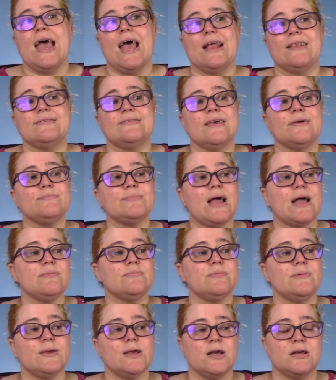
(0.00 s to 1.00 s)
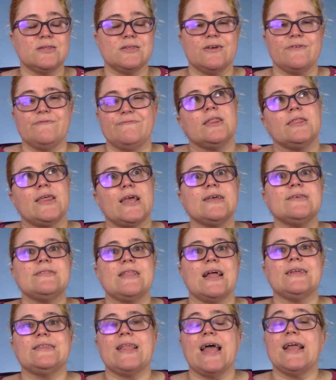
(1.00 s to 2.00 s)
And sometimes because of things
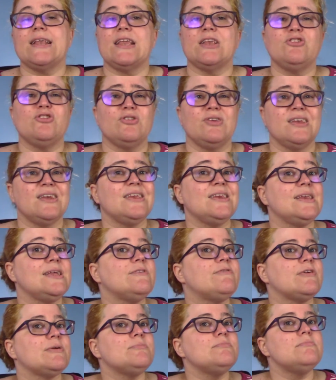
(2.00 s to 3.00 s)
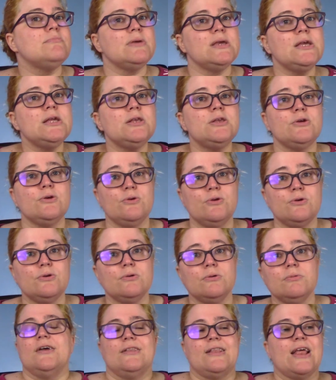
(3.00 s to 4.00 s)
like that you didn't even mean to do,